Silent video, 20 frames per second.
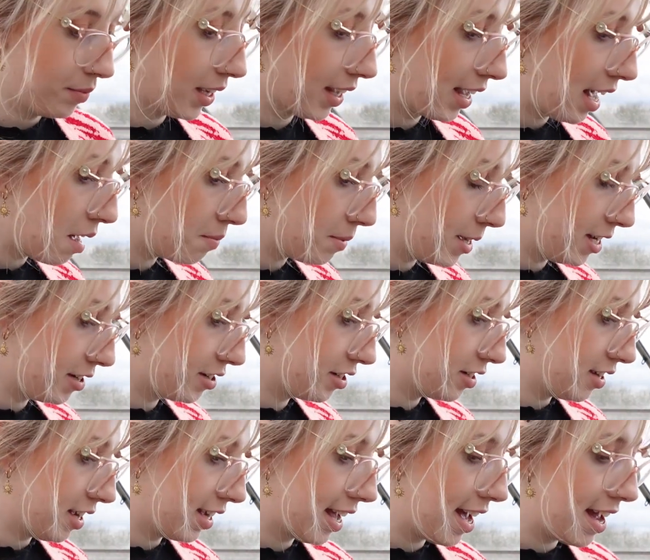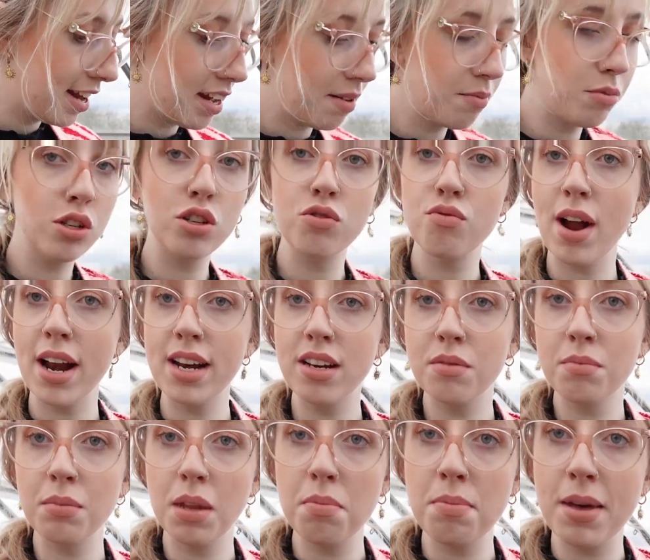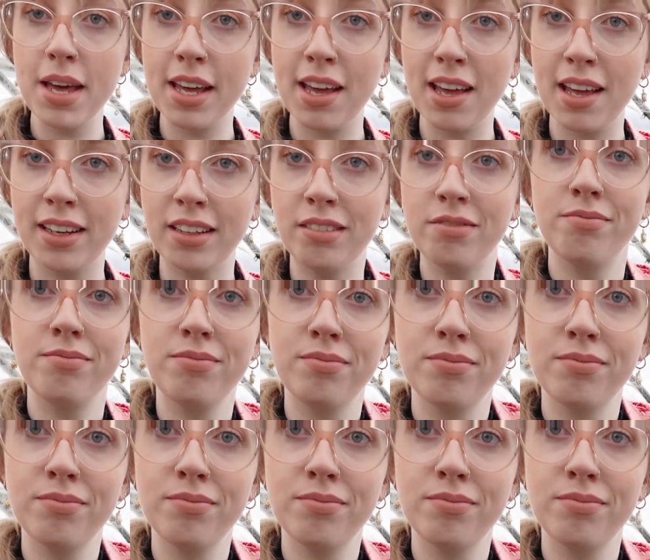Cabbage, again, I'm just randomly picking.